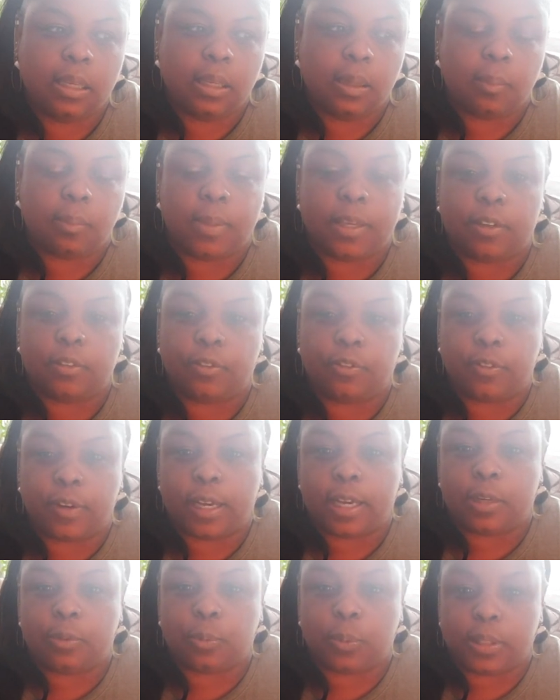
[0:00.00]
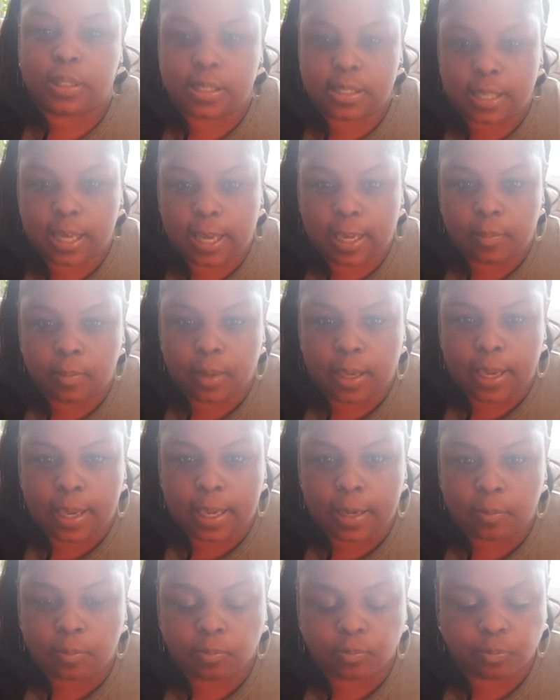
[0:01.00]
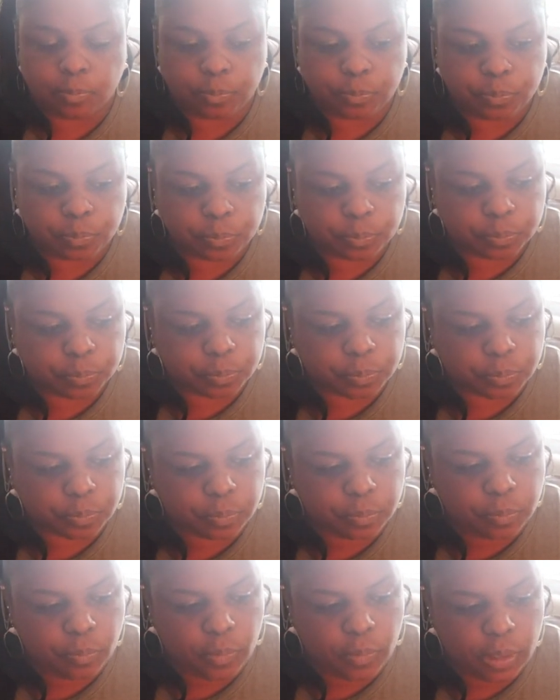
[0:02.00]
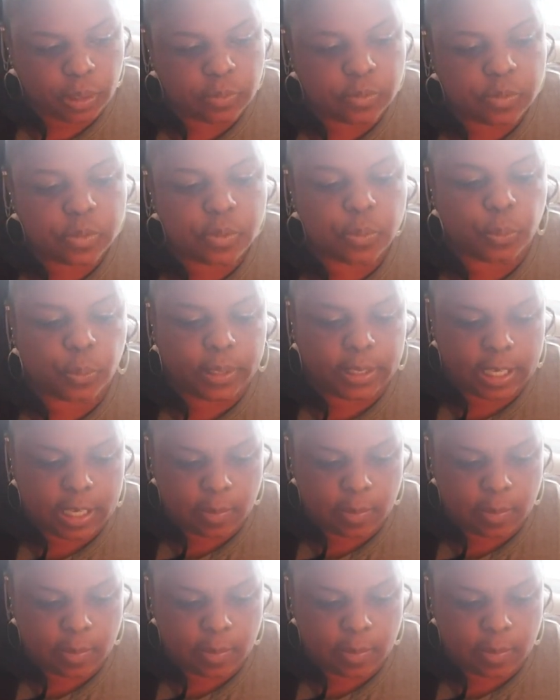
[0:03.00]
be afraid when the time came. When he